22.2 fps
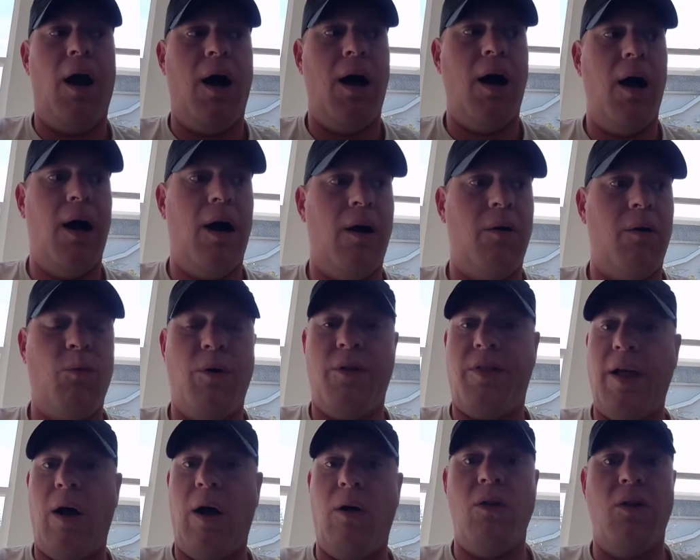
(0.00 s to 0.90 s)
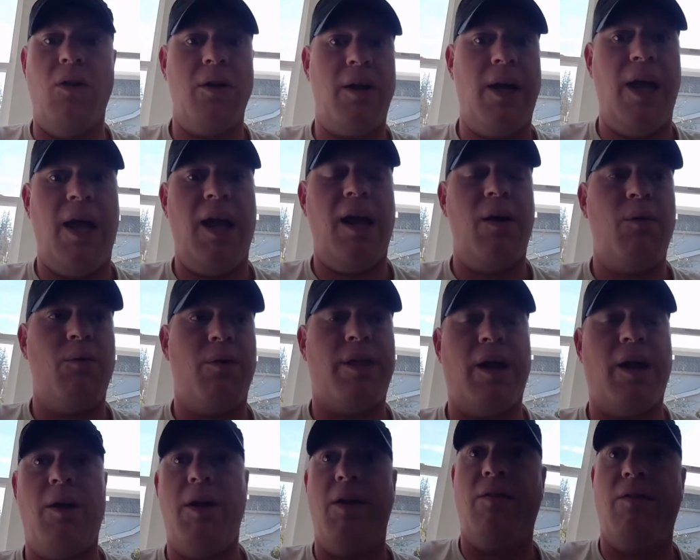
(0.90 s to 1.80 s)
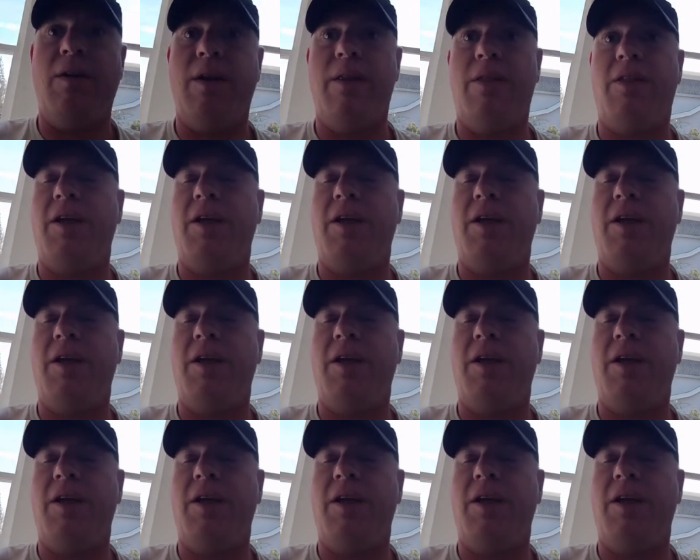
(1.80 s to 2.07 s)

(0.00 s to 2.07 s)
Without looking, without even thinking